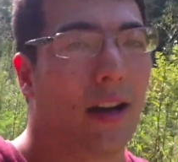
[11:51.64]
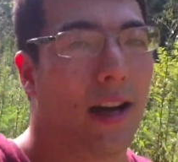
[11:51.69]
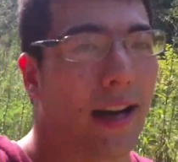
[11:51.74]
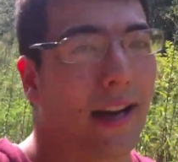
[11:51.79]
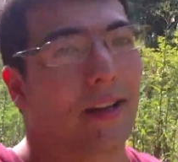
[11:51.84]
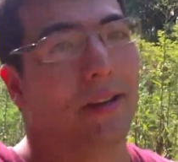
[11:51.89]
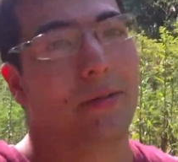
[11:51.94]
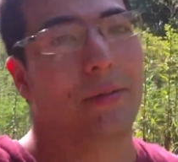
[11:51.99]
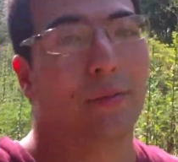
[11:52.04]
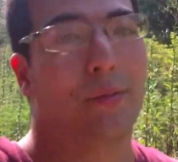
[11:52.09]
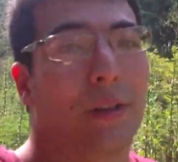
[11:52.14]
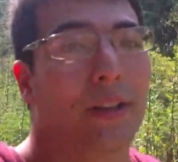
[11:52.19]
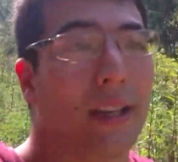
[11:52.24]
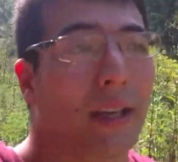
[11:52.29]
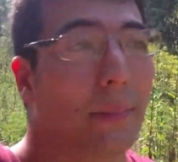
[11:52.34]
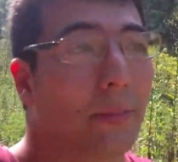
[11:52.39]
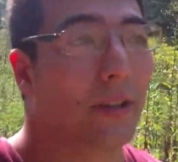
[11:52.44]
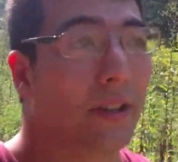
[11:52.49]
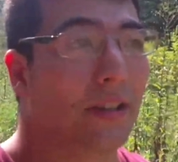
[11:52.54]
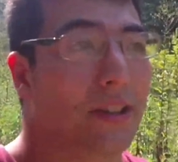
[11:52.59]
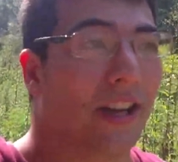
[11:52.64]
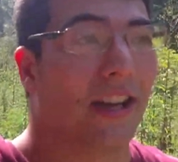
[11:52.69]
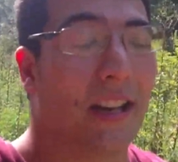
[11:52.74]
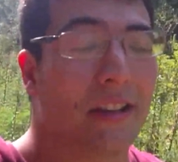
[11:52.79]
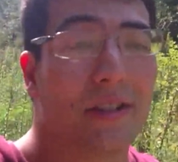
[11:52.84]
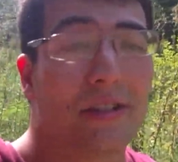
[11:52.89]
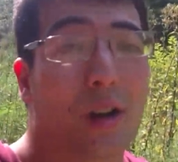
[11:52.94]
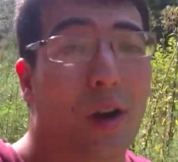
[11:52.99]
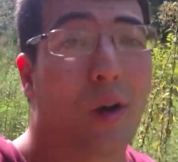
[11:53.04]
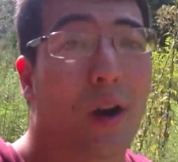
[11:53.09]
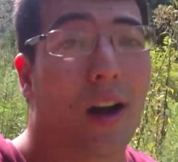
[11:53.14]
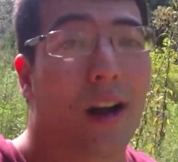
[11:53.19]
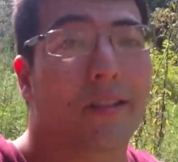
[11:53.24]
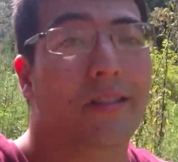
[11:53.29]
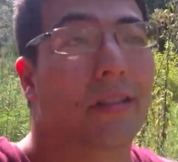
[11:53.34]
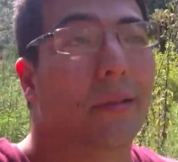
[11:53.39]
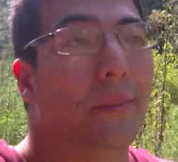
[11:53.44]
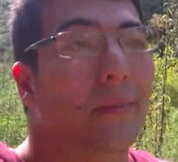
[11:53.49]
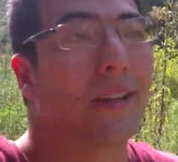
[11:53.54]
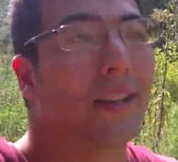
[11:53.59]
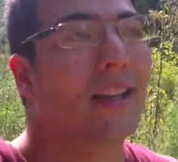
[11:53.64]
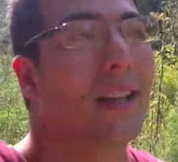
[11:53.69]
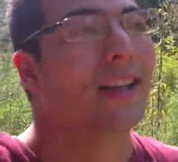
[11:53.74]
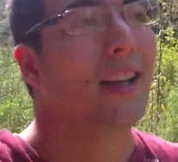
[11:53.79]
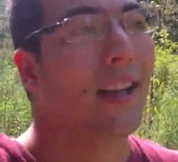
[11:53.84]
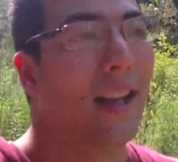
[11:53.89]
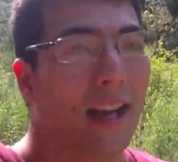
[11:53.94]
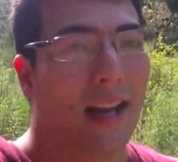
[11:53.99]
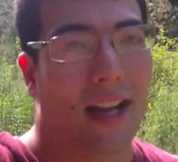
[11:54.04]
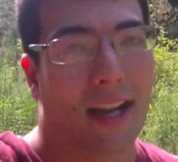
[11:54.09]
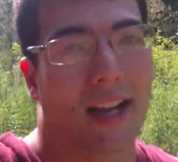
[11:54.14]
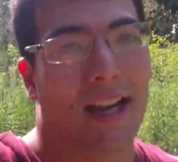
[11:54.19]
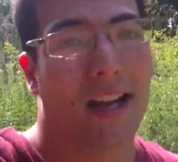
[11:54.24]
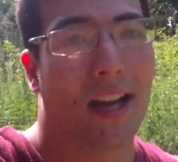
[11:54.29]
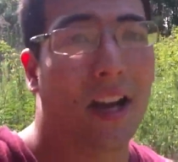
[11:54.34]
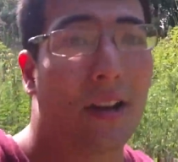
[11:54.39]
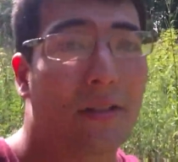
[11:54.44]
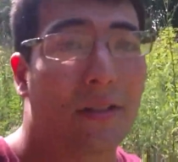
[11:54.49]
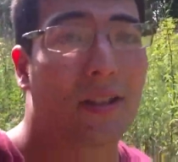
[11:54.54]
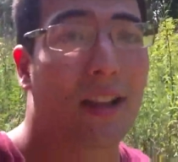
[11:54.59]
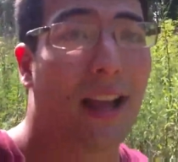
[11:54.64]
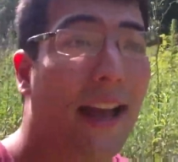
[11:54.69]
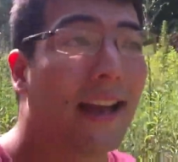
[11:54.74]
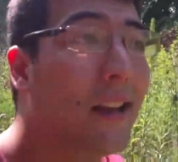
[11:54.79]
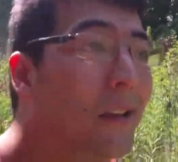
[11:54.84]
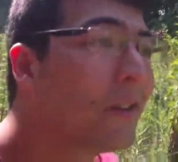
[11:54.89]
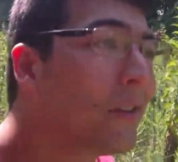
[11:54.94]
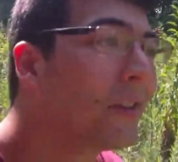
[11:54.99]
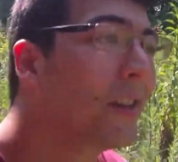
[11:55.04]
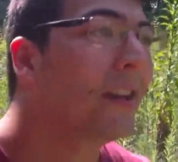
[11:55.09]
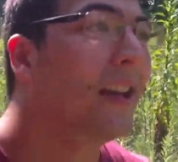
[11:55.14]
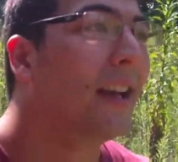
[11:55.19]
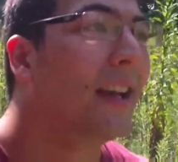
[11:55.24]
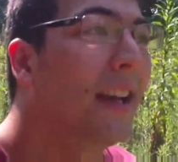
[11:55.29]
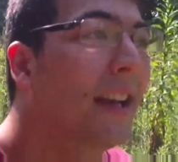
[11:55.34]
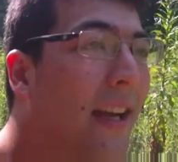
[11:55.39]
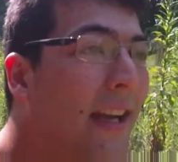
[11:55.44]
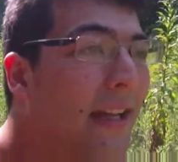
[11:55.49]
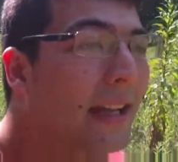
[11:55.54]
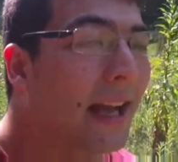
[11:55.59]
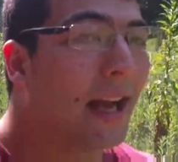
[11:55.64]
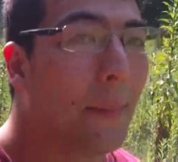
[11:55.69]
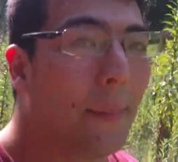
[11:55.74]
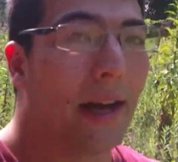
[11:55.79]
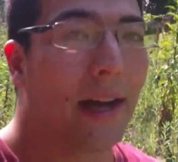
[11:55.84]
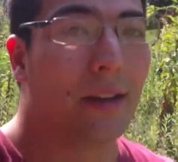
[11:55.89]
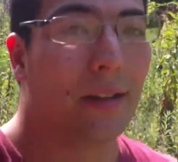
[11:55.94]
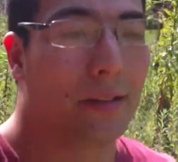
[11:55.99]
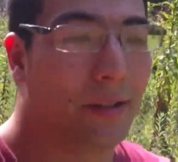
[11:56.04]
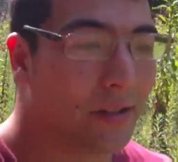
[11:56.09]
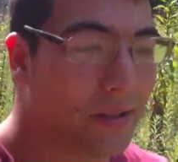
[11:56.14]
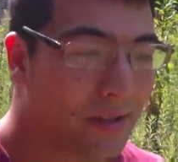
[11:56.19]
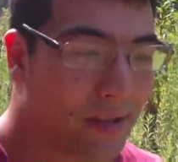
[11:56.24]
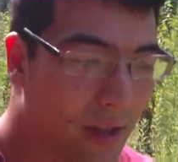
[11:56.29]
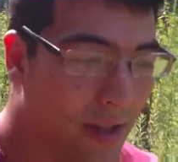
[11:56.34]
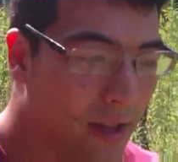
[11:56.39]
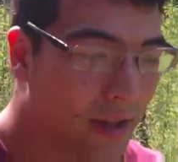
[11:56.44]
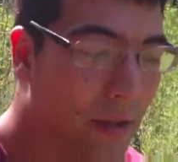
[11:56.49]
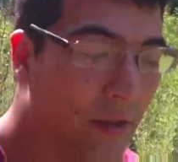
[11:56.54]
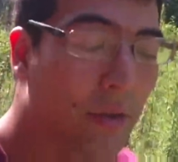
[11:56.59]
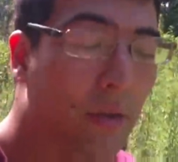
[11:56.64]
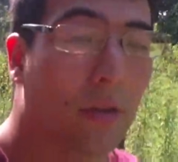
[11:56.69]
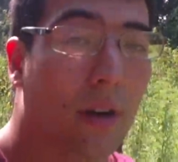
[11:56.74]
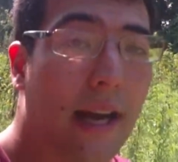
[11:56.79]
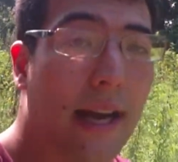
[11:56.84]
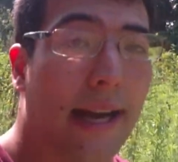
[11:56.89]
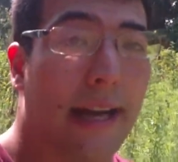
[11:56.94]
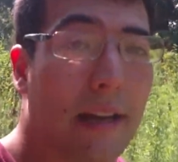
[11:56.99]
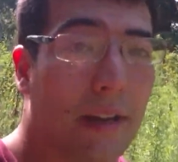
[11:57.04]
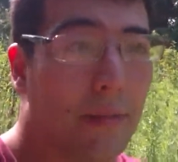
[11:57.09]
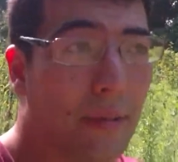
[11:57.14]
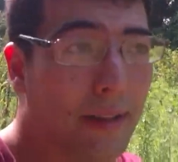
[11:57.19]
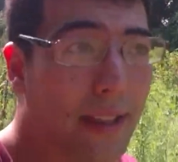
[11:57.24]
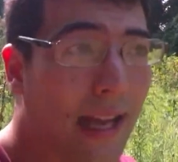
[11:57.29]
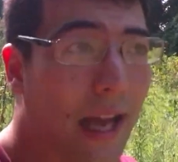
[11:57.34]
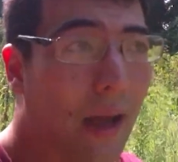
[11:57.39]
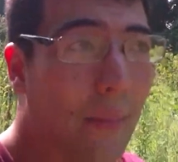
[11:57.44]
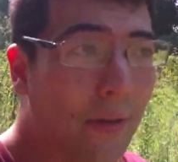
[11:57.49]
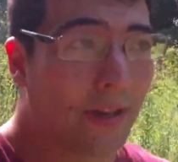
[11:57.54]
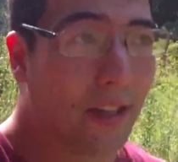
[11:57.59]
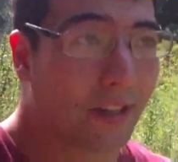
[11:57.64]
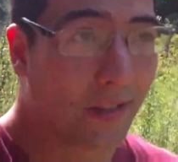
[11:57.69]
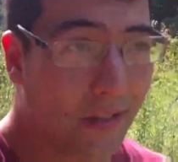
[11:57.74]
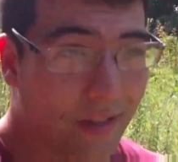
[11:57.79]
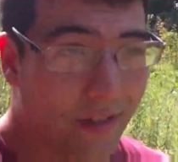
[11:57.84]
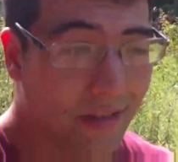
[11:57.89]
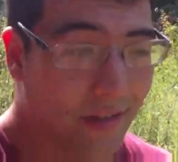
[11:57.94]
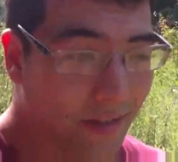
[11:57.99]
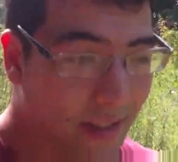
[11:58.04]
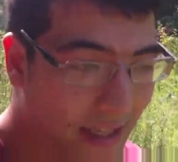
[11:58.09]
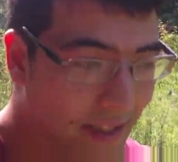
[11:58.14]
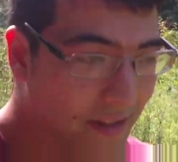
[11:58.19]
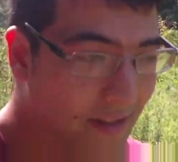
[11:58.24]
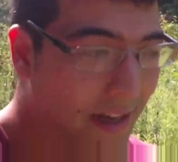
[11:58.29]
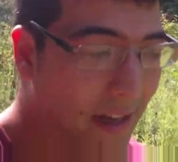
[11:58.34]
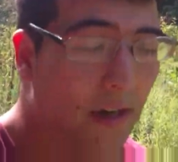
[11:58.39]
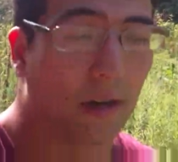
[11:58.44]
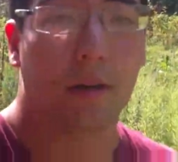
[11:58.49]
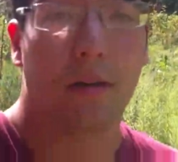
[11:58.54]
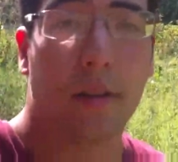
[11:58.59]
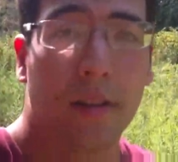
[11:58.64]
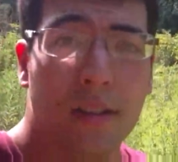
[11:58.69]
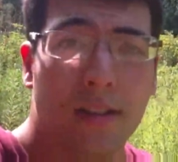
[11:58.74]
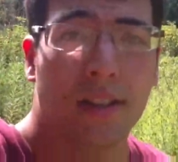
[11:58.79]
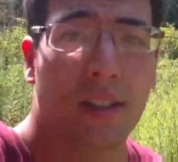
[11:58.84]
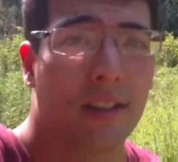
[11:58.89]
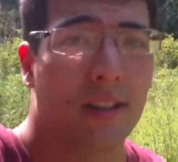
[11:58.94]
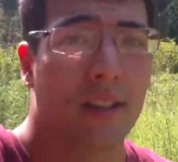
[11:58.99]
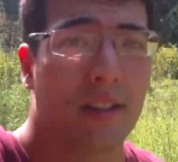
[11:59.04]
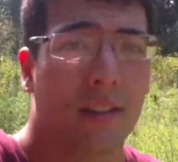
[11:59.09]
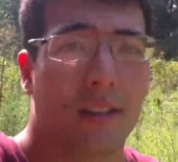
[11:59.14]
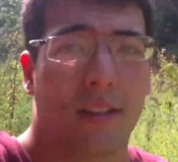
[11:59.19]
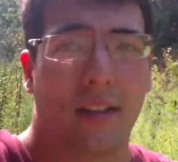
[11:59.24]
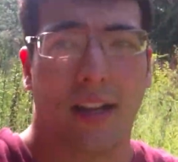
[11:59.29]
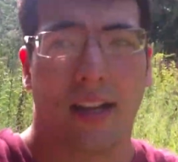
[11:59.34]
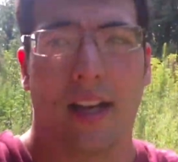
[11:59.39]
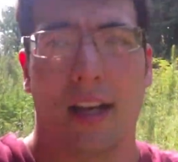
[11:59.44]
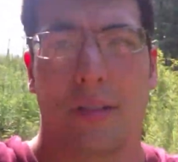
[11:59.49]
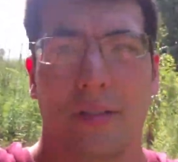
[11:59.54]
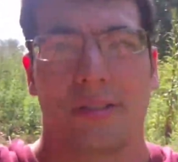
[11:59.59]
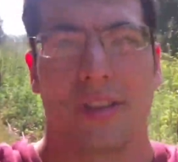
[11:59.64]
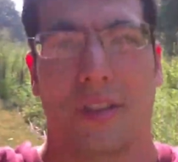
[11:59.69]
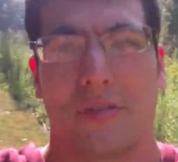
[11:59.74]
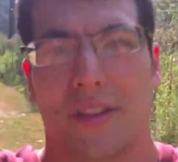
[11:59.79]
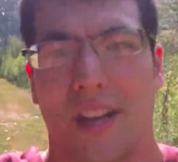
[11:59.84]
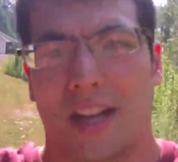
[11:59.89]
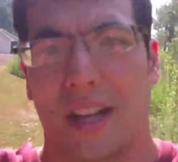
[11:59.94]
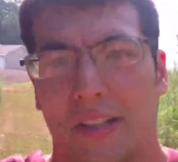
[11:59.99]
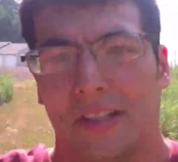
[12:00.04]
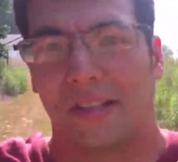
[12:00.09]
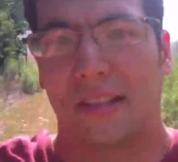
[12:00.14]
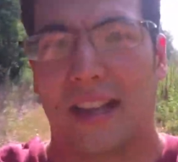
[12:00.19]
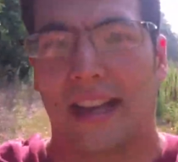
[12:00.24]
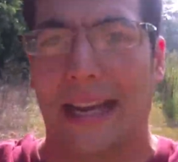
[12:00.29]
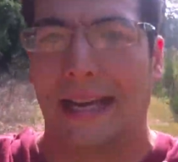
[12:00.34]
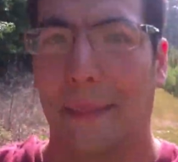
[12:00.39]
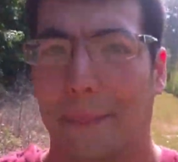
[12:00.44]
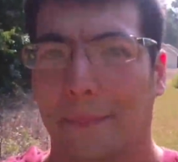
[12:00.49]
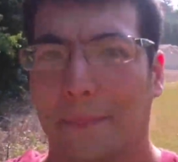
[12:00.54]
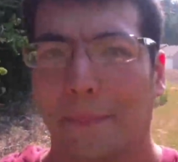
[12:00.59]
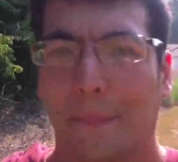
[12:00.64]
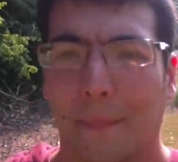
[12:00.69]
I really appreciate it. It's so awesome. I got 100 likes, and I about just cried with happiness, because that's how self-conscious I am.